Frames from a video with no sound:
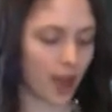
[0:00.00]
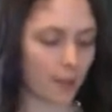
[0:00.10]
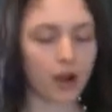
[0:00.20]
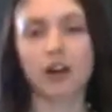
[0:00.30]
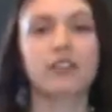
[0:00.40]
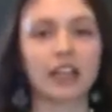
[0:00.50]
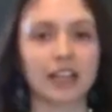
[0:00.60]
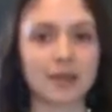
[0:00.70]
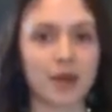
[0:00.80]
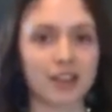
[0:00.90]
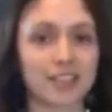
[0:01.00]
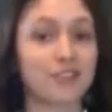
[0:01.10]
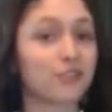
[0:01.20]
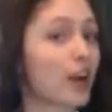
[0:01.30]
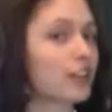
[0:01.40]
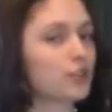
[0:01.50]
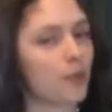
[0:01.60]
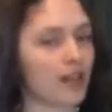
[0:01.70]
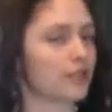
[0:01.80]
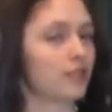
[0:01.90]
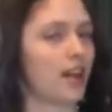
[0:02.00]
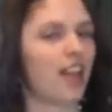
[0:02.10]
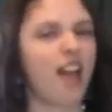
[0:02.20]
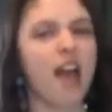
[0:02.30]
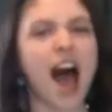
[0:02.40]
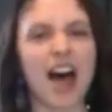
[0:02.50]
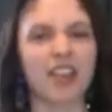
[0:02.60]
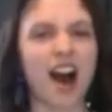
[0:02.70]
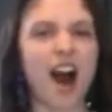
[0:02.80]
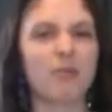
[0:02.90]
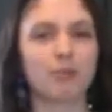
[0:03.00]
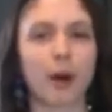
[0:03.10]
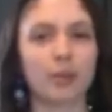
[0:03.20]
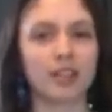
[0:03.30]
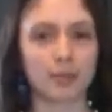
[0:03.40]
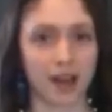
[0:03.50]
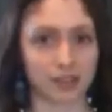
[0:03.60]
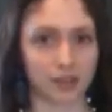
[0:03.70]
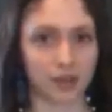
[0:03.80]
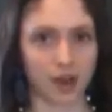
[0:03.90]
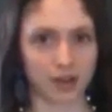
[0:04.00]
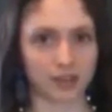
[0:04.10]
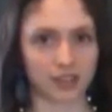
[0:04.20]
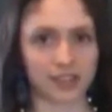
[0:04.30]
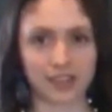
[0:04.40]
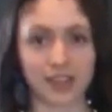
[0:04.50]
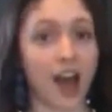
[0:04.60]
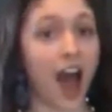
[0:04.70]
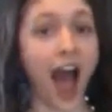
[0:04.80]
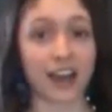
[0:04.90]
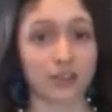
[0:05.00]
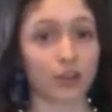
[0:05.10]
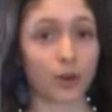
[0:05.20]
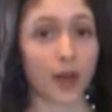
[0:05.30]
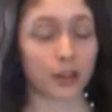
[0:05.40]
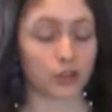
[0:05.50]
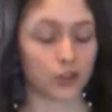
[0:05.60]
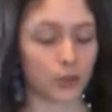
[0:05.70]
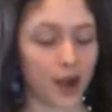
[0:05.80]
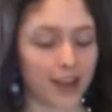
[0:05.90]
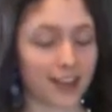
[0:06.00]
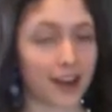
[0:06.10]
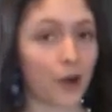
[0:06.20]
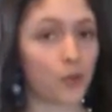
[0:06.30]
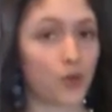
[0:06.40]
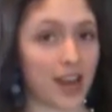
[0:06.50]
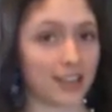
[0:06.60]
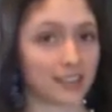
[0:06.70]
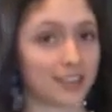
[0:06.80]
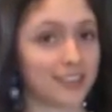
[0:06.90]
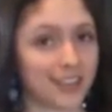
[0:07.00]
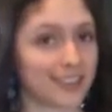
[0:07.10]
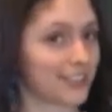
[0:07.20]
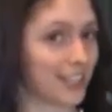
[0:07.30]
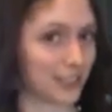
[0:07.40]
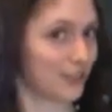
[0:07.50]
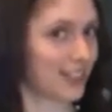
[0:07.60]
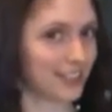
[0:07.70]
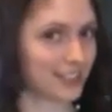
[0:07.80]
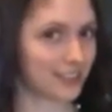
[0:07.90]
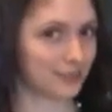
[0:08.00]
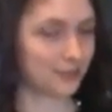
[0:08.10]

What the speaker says: that perfectly melted fresh mozzarella and the hot bubbly pesto underneath. I don't know about you, but I cannot wait to get a slice of this.